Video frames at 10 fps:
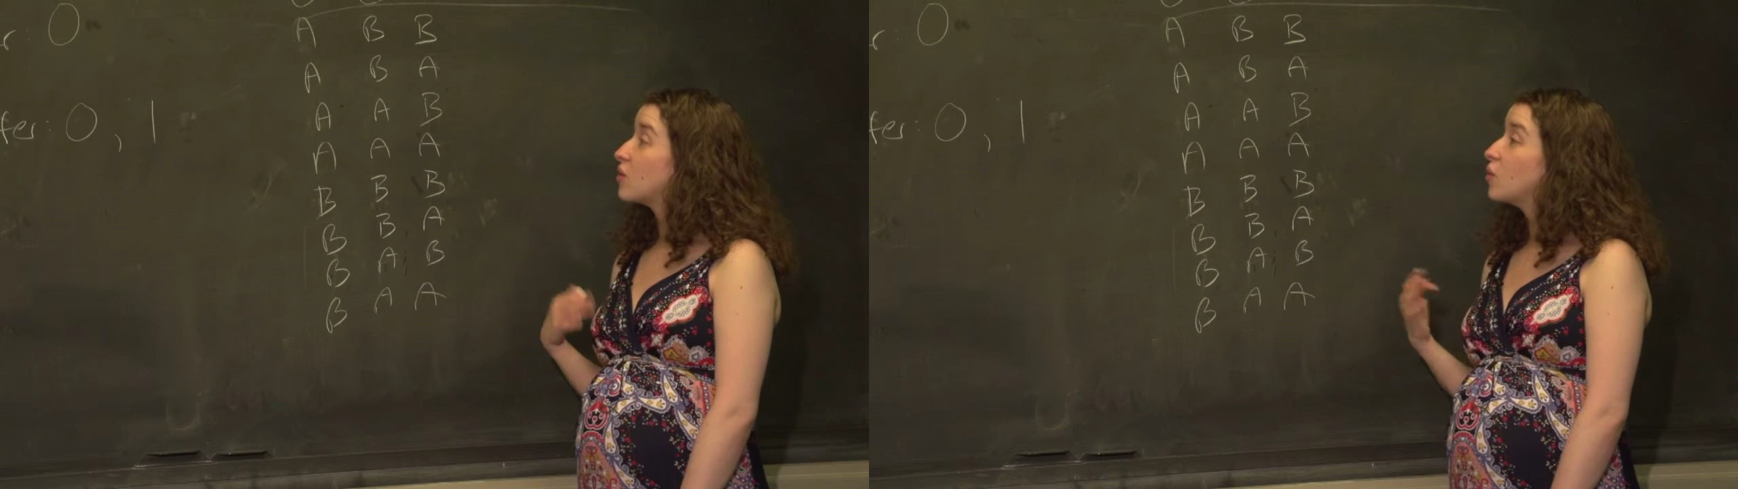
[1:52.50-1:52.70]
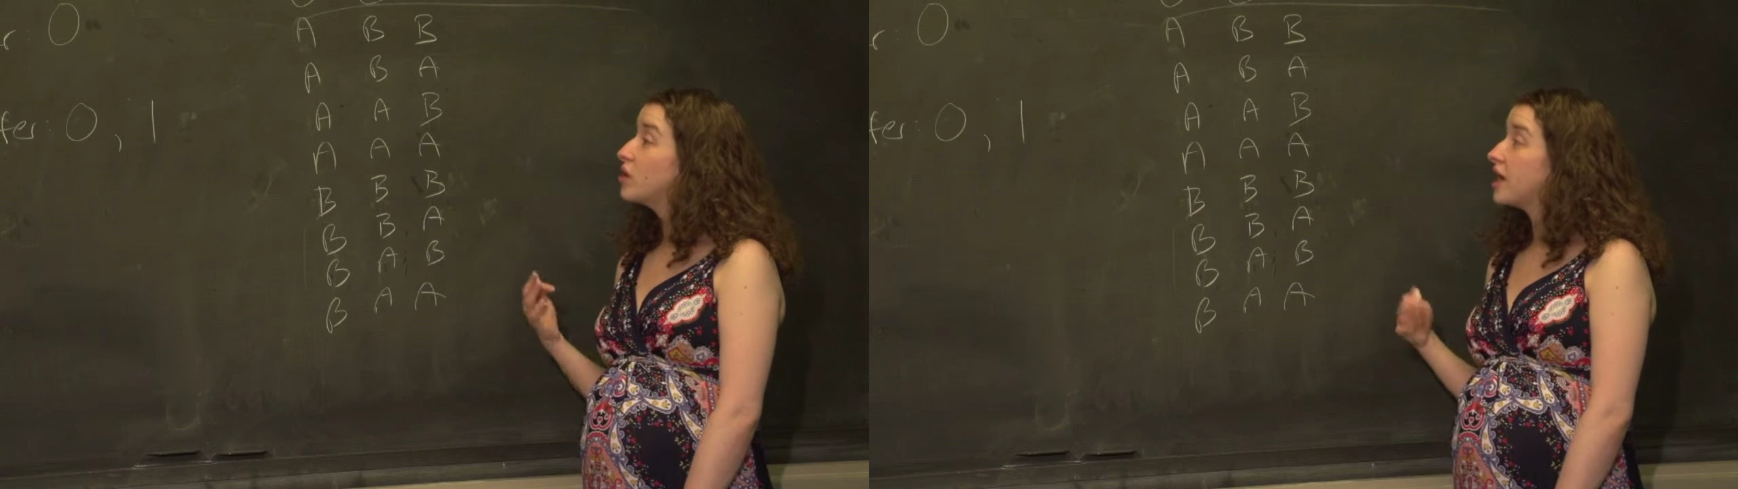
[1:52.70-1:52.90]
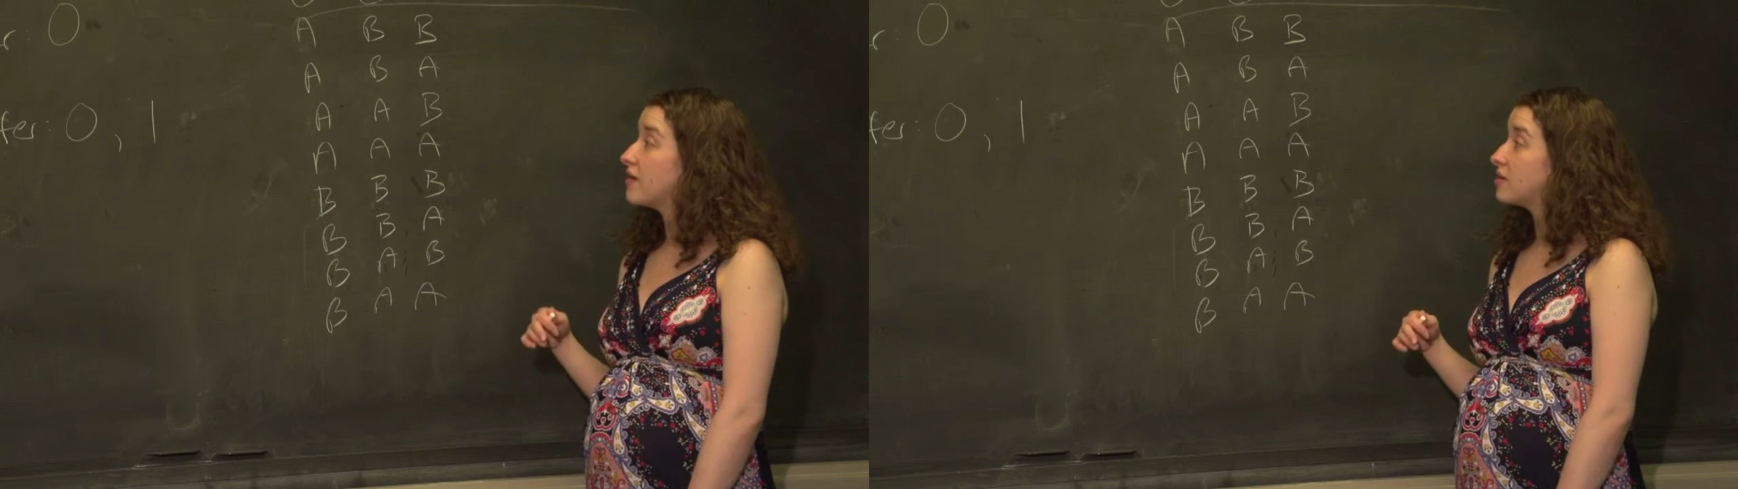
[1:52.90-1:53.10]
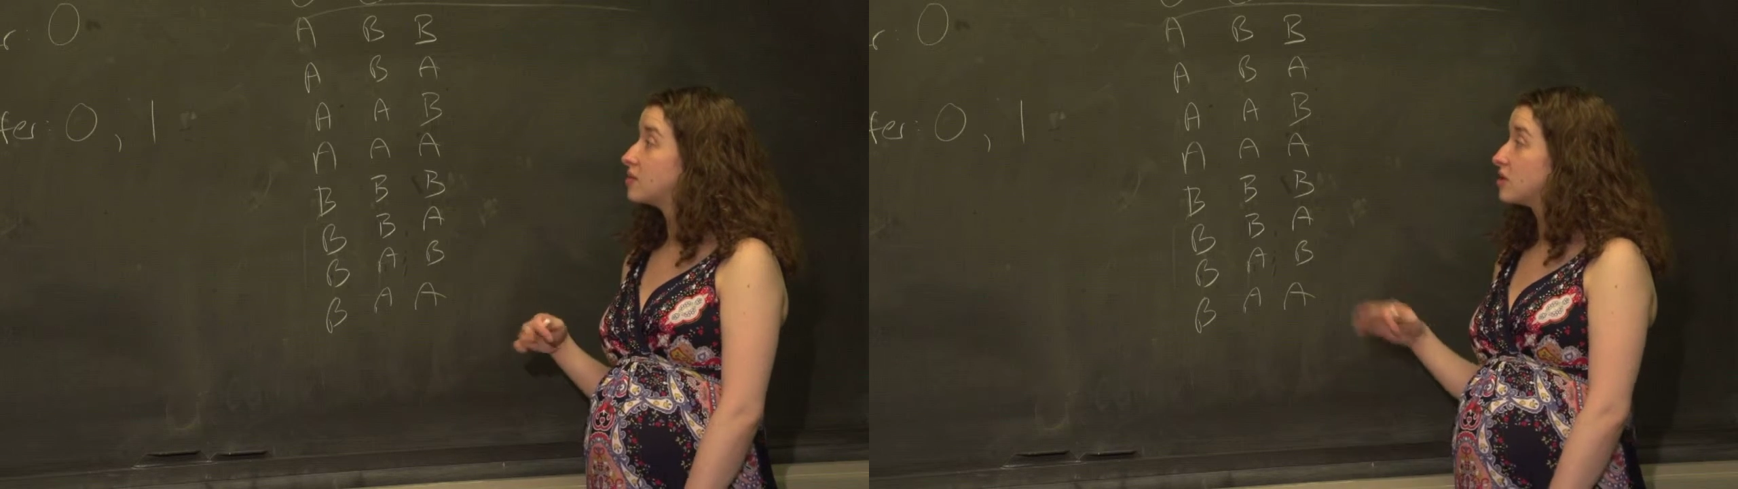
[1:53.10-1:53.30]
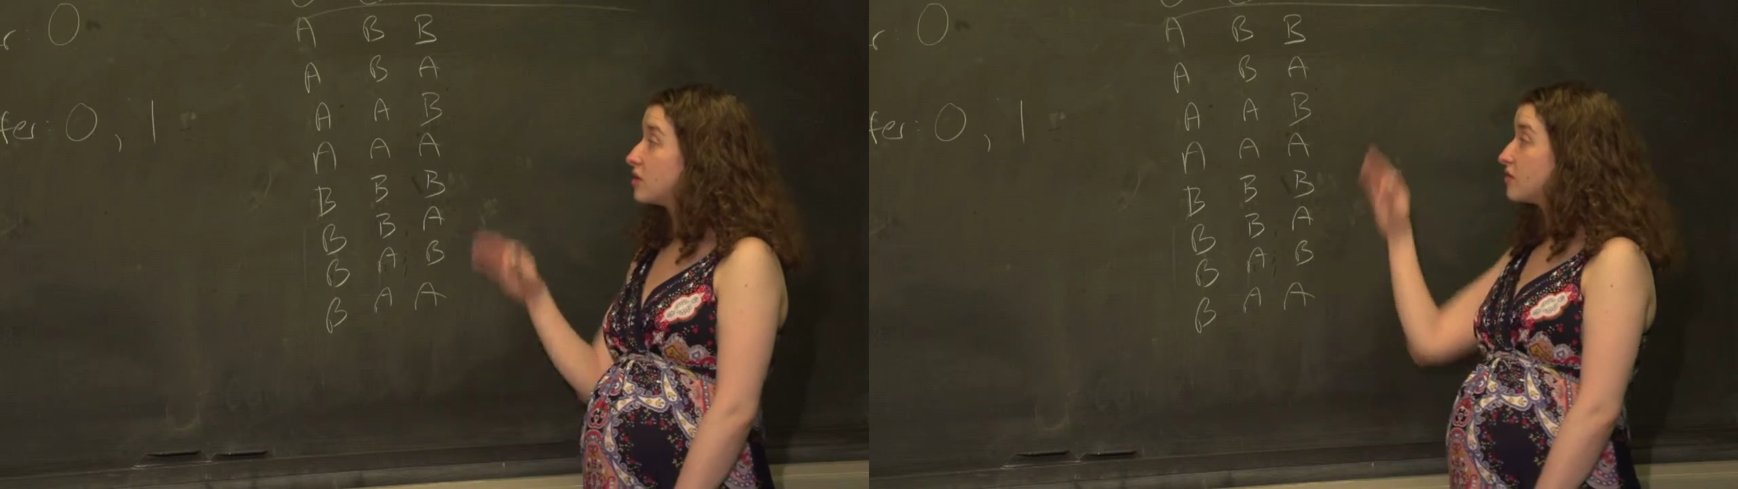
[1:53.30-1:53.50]
we would have
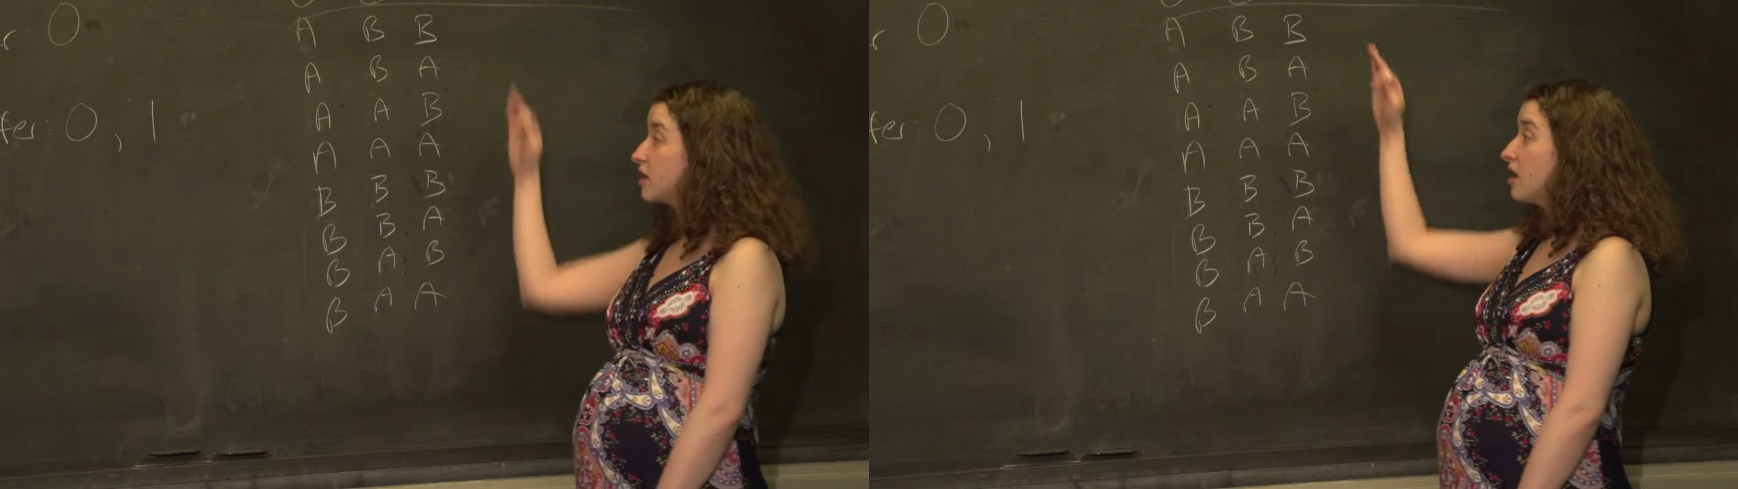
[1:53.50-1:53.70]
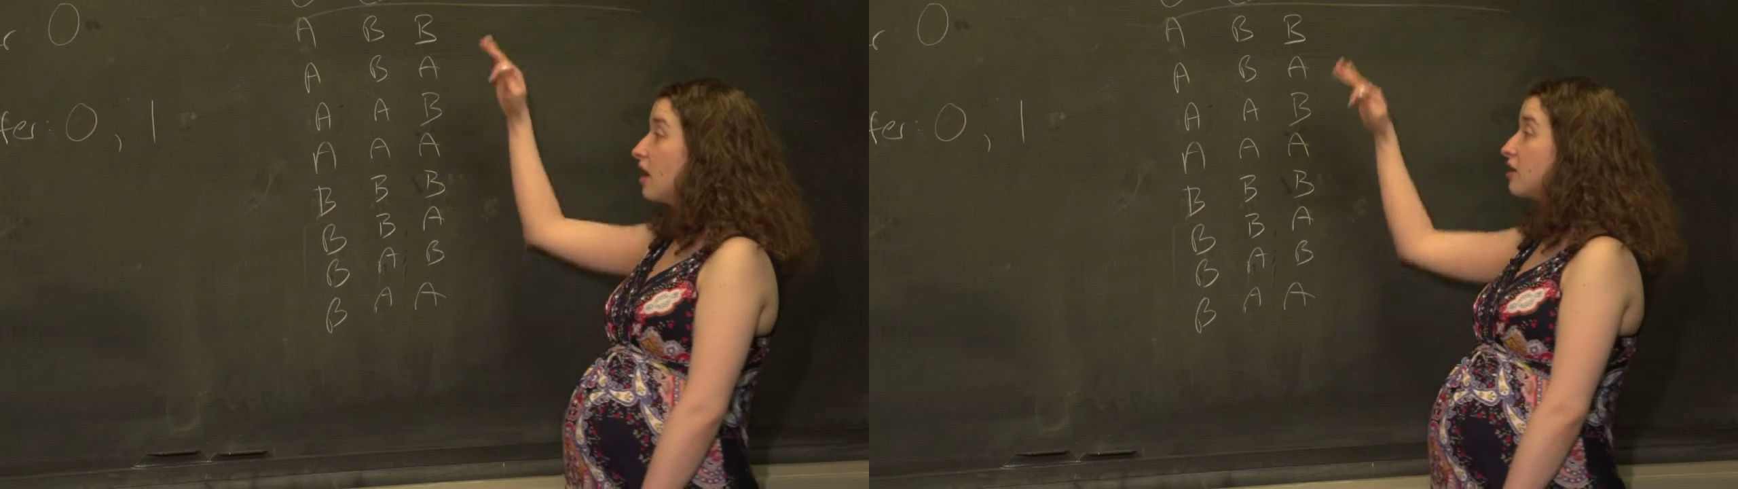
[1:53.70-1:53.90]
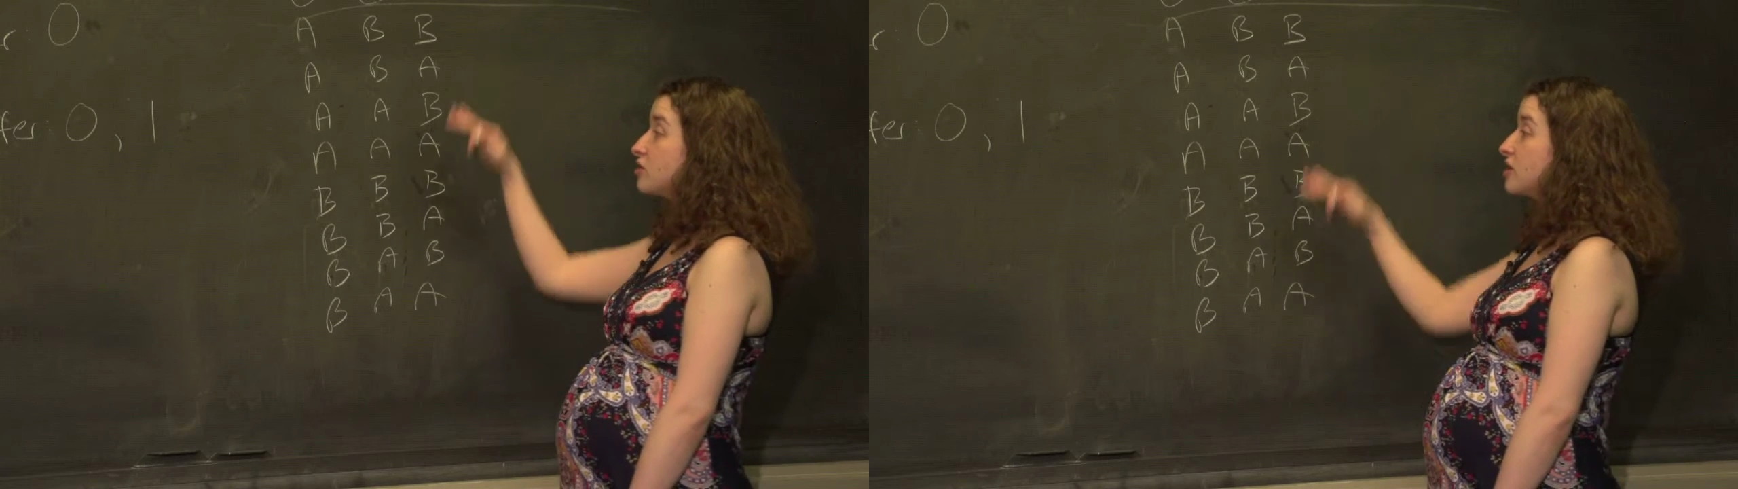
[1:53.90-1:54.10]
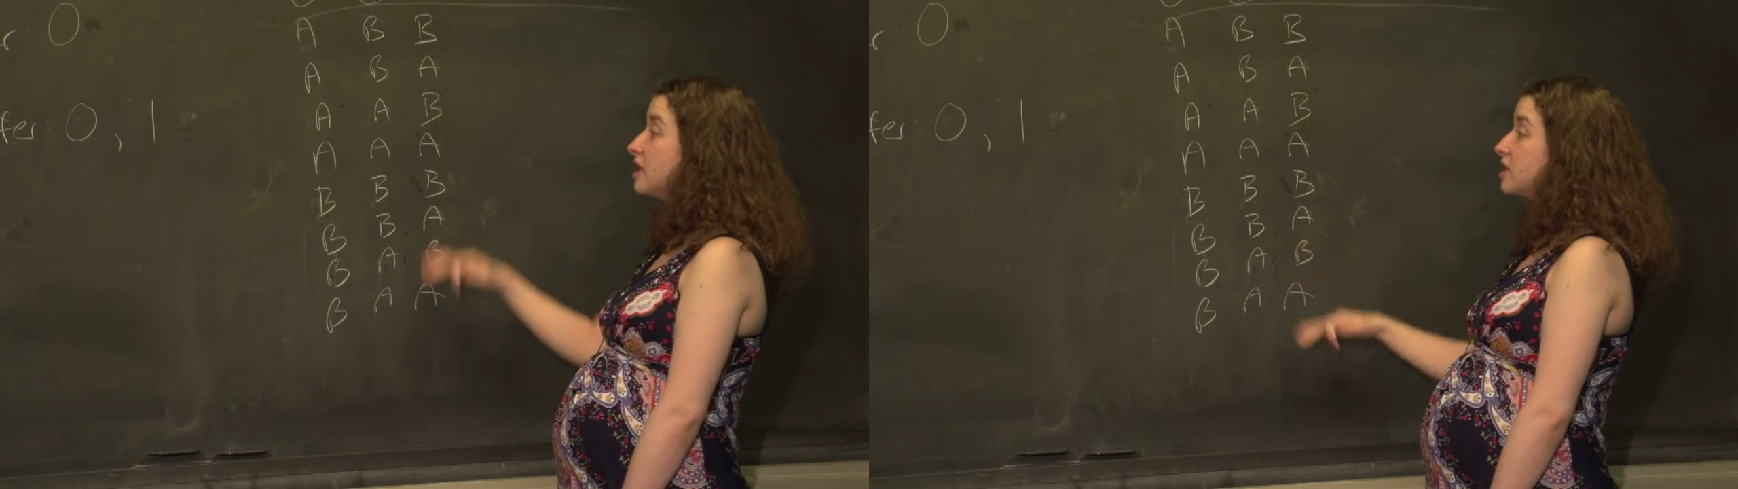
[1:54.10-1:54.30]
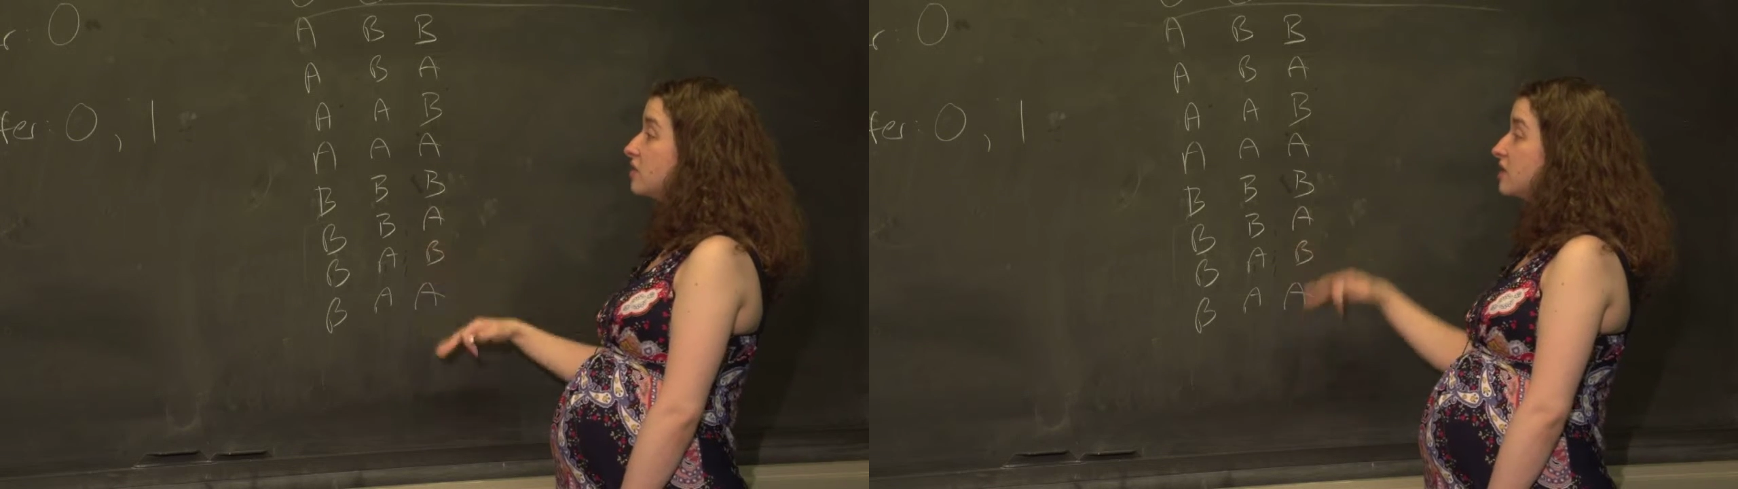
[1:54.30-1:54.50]
observed under
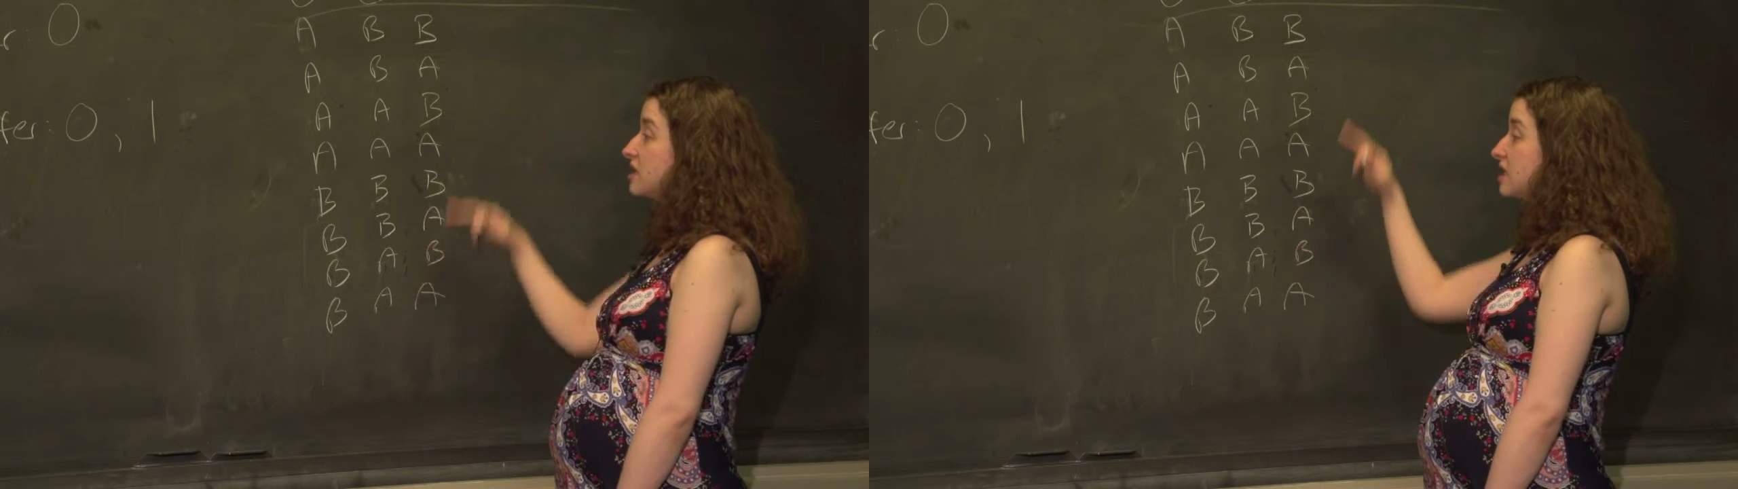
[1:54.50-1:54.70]
each of these